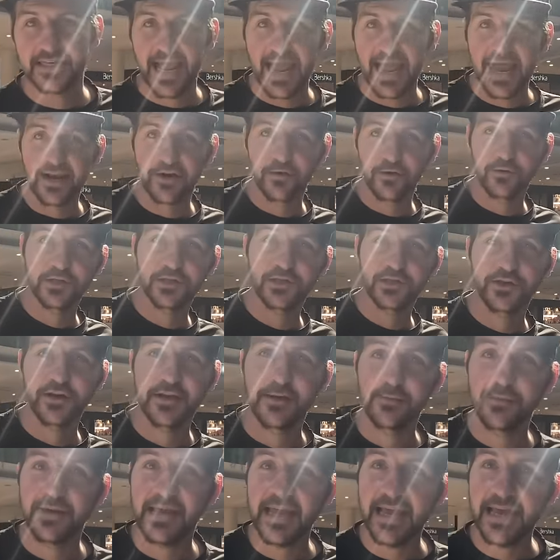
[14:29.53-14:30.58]
is
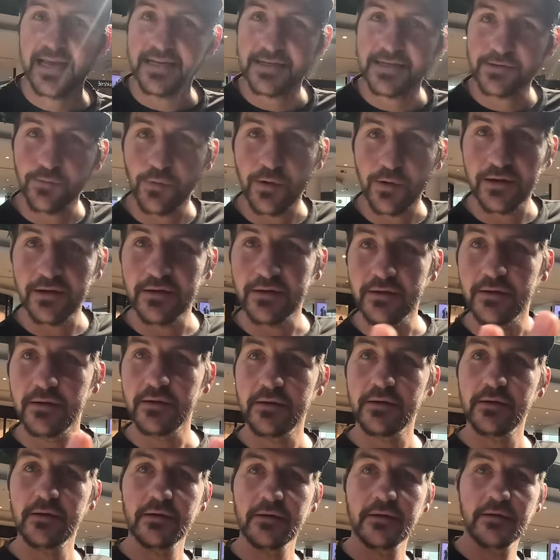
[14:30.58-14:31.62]
Aquadream. It is. Oh, you've got like a
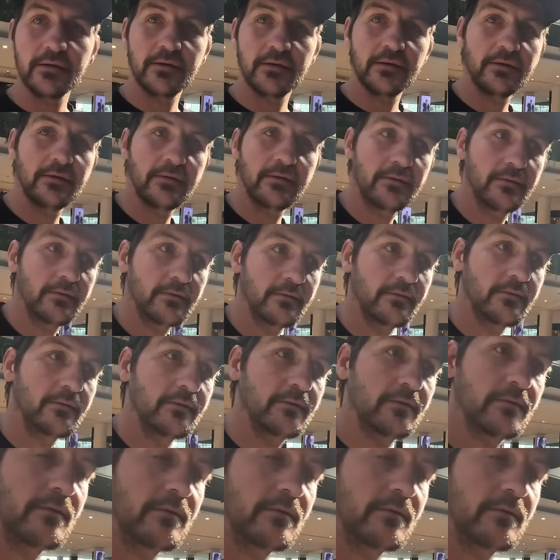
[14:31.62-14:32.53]
weird sunlight